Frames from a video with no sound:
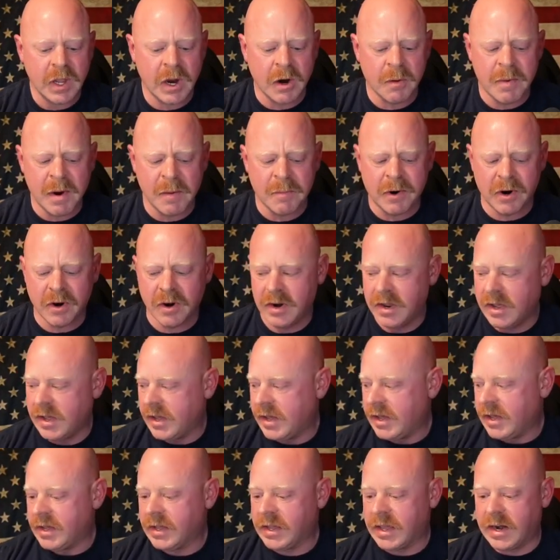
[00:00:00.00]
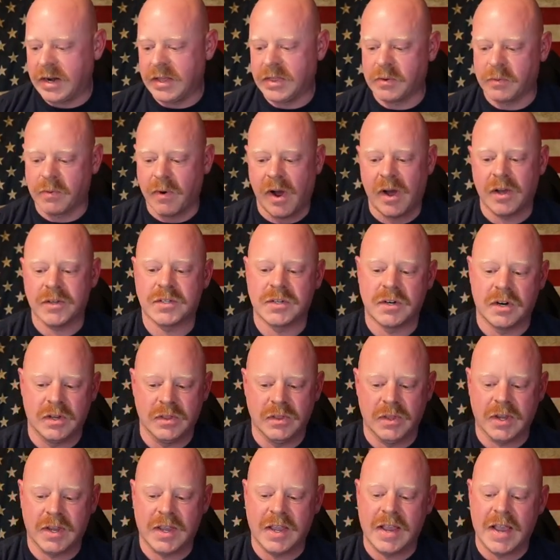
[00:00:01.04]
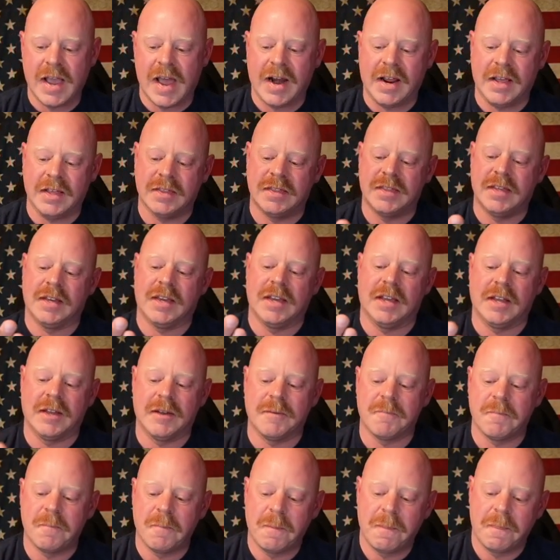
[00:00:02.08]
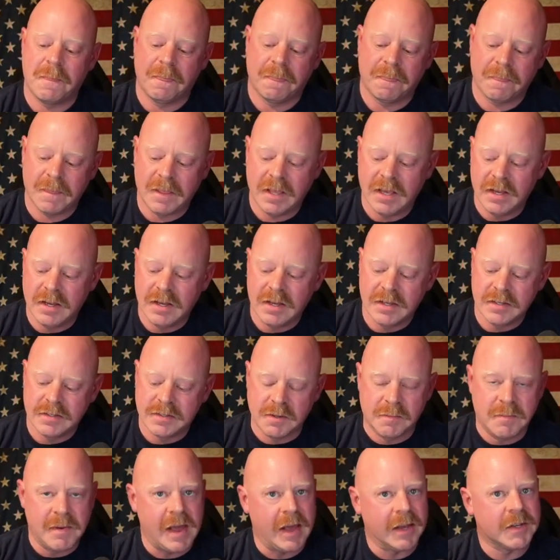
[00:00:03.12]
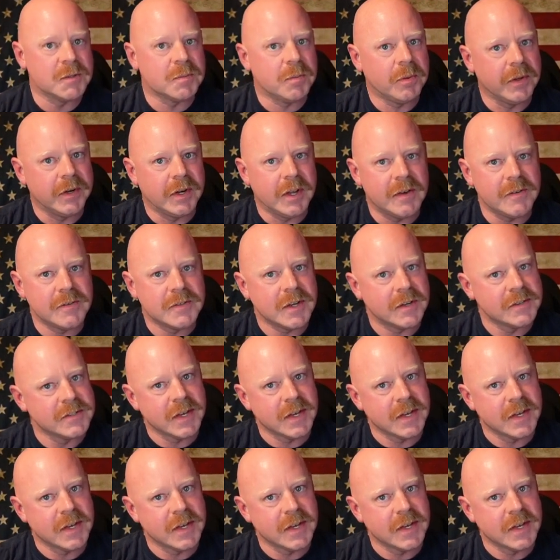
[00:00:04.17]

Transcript: I remember getting the roster and looking at it and thinking some expletives.